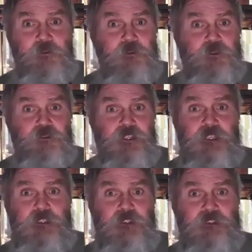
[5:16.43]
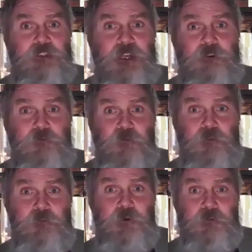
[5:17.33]
The crushing with disease
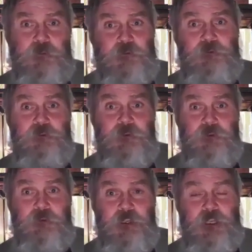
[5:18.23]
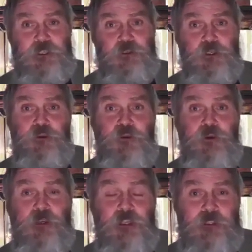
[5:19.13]
has got one purpose.
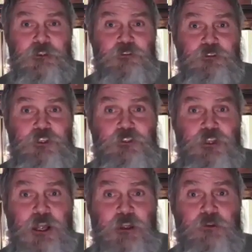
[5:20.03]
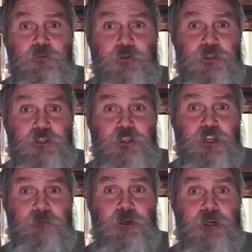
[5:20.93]
He knew the
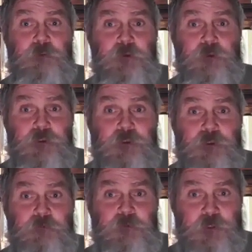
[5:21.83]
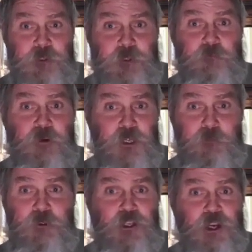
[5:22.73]
Gentiles were going to come up with
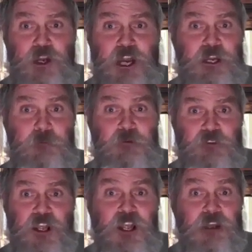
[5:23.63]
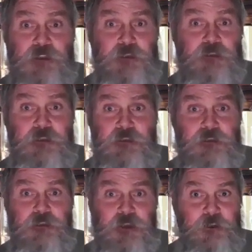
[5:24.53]
an unblemished Lamb of
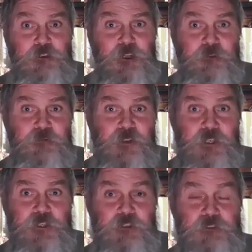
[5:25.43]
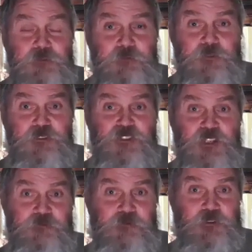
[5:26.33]
God under
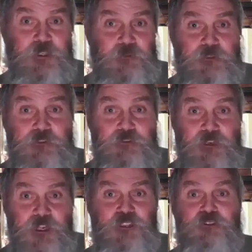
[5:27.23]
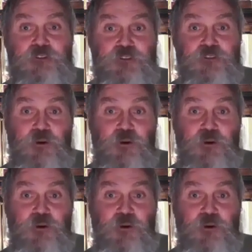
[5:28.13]
Leviticus for sin forgiveness.